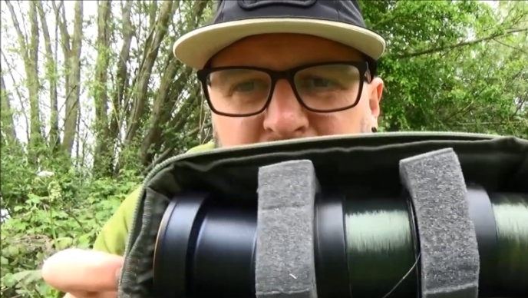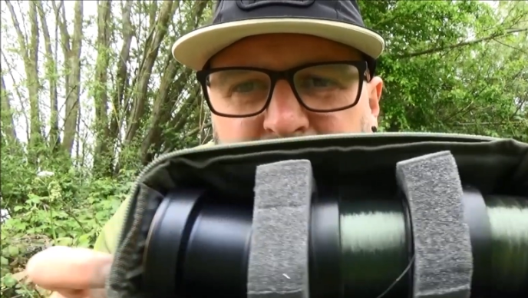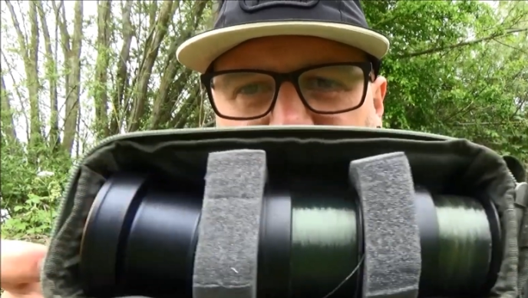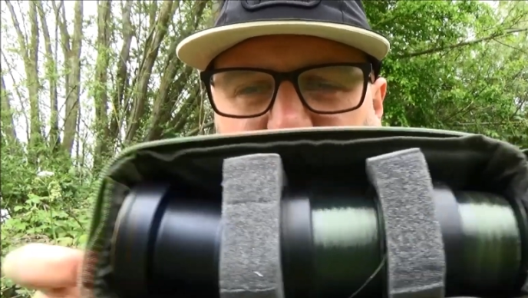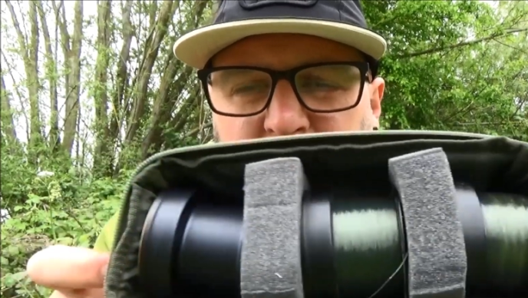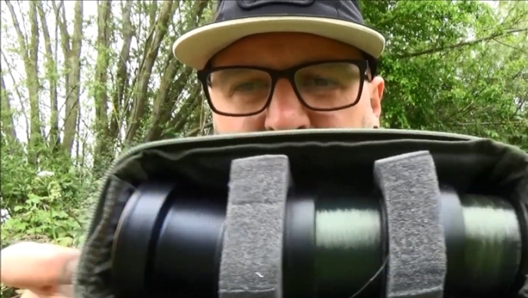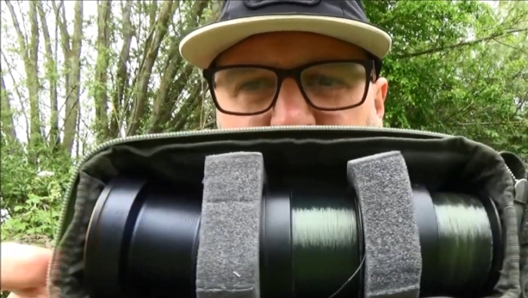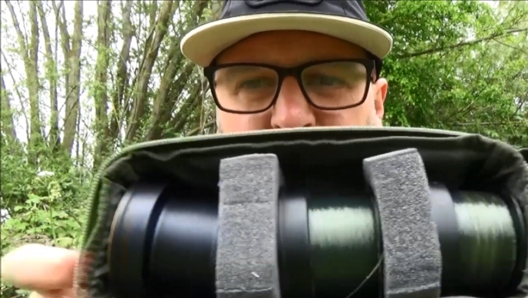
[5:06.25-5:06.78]

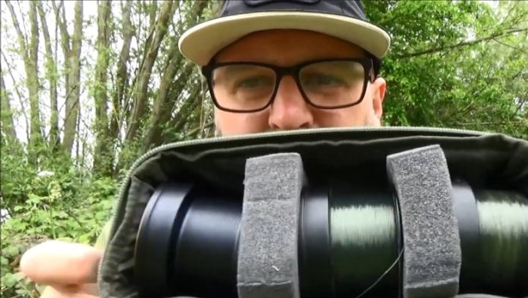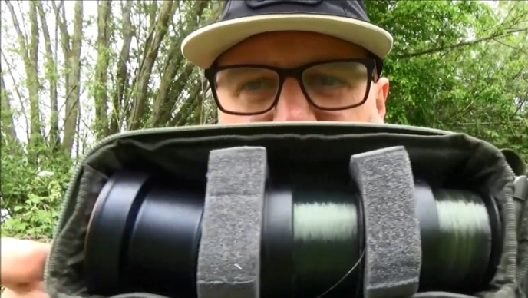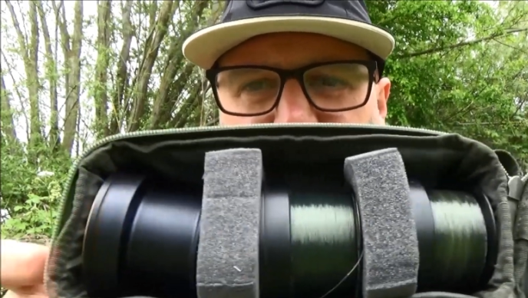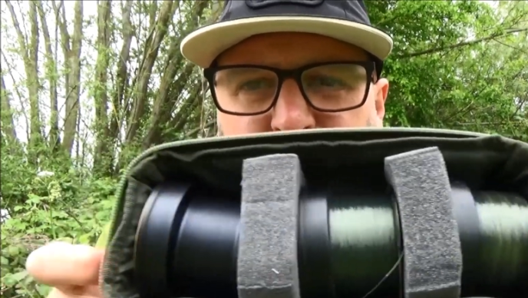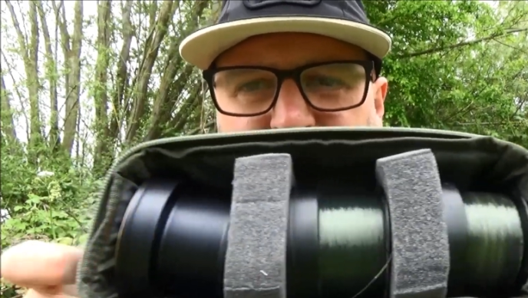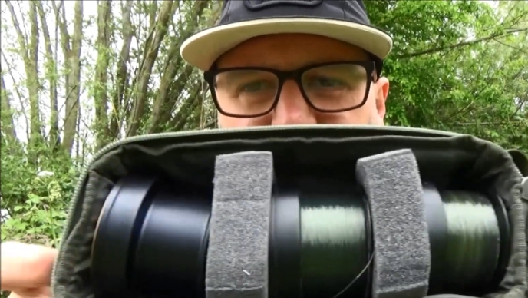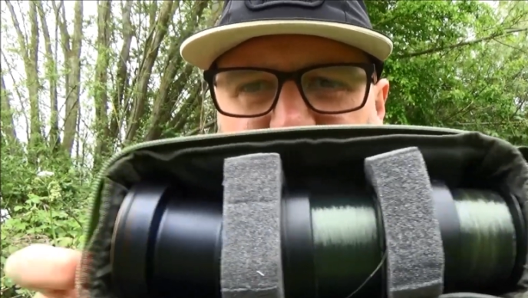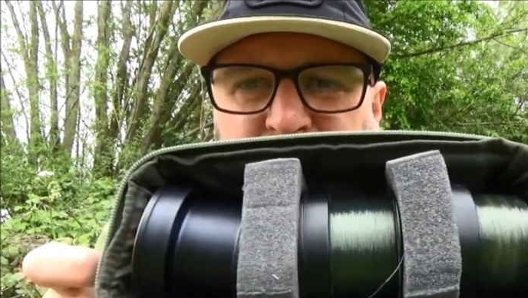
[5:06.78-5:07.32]
none of them
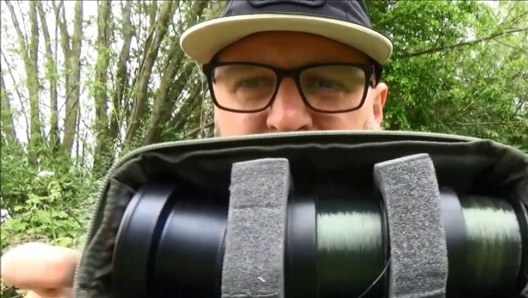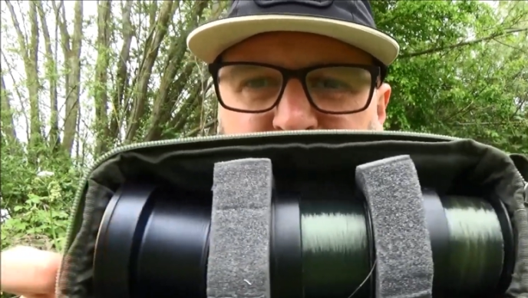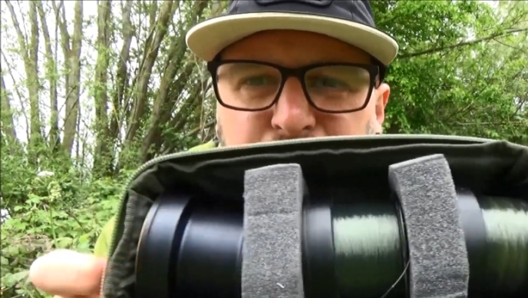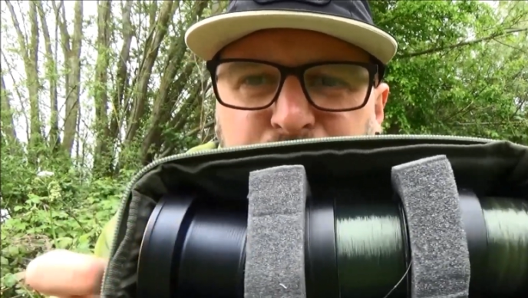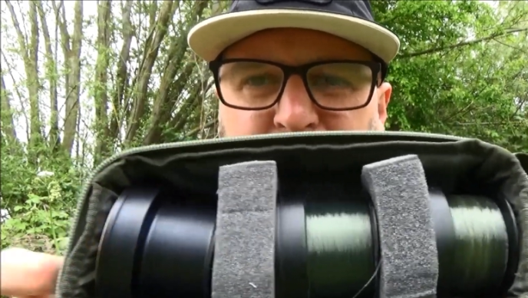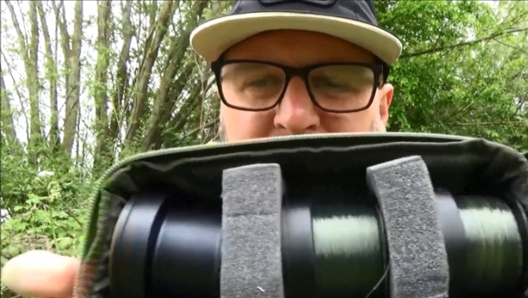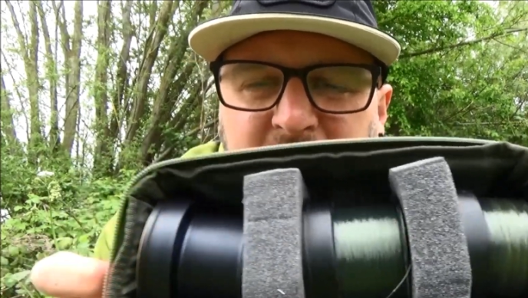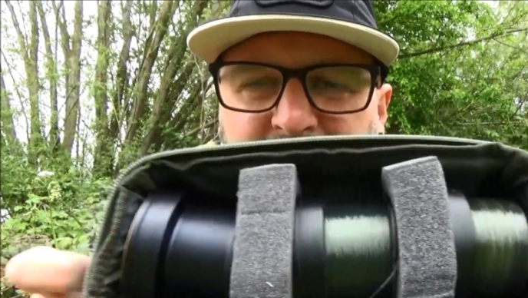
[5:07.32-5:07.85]
reels are
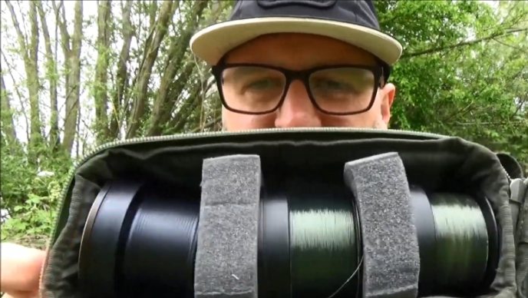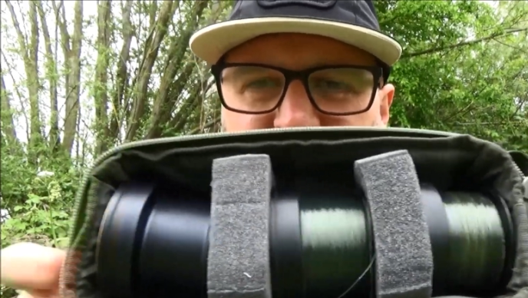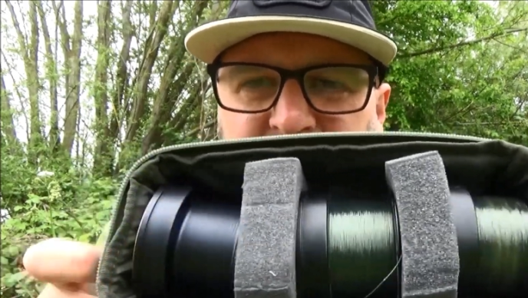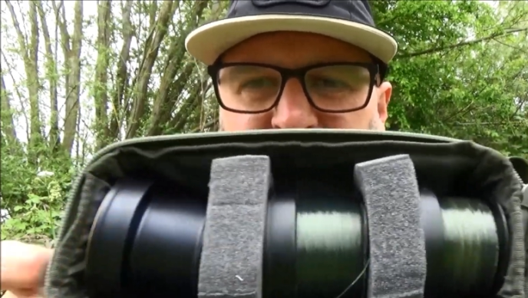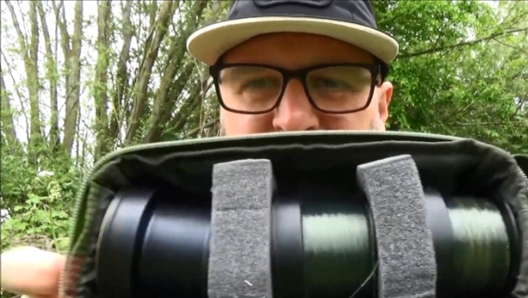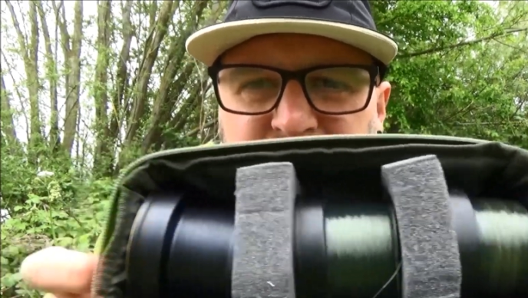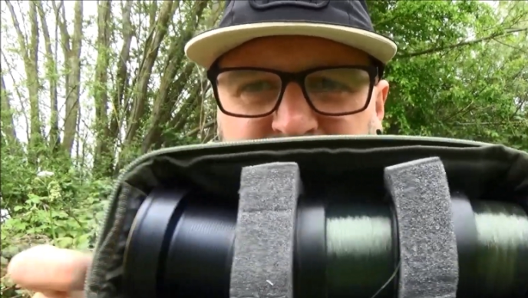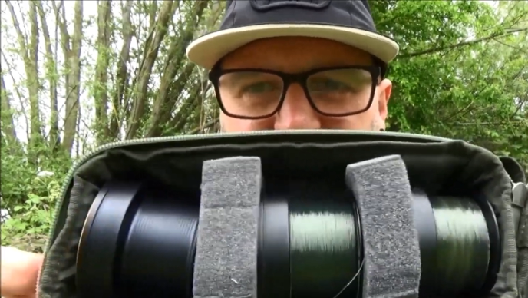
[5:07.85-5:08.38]
rattling
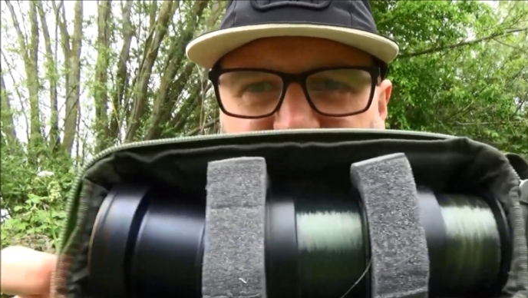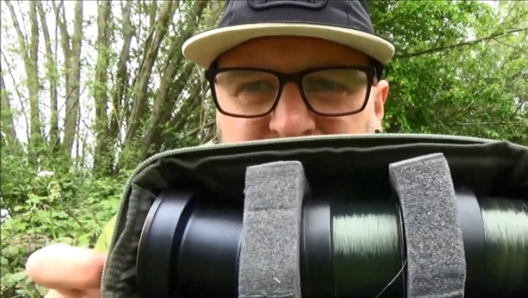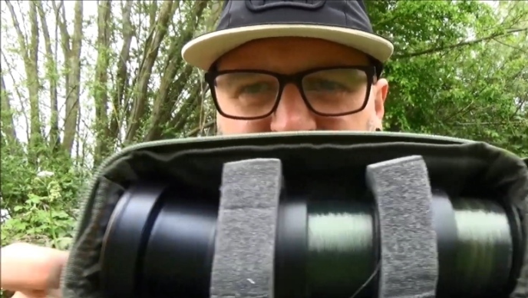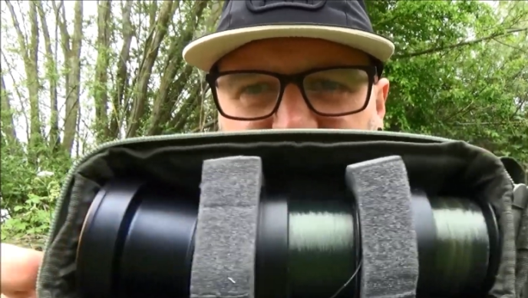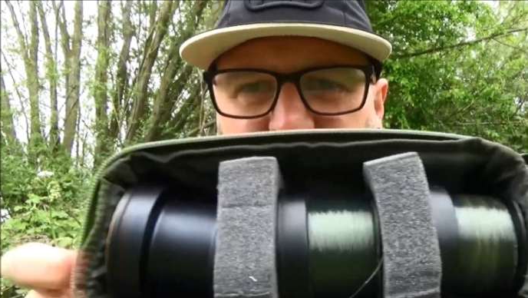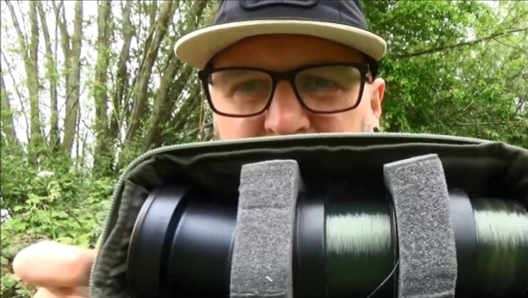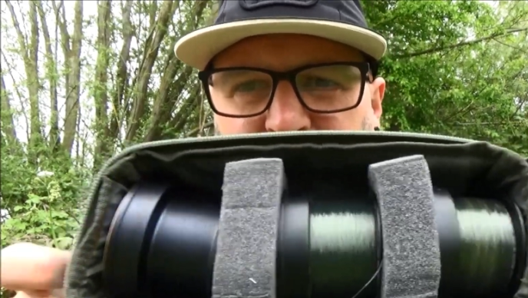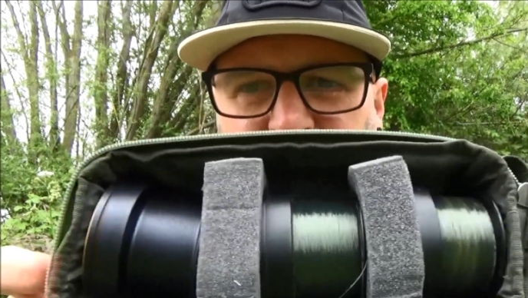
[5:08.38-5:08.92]
against each
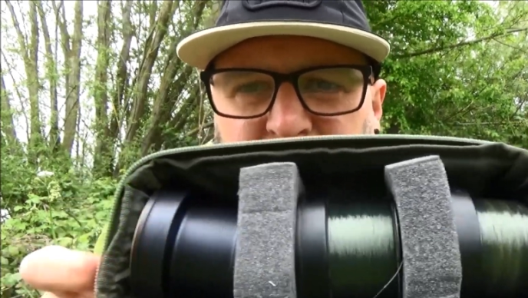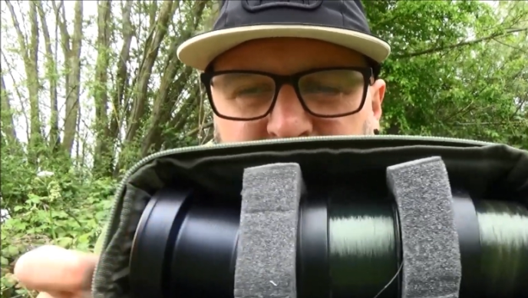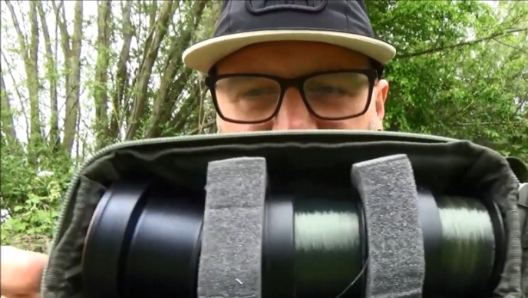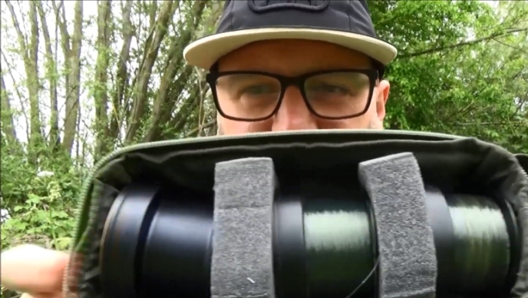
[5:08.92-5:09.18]
other,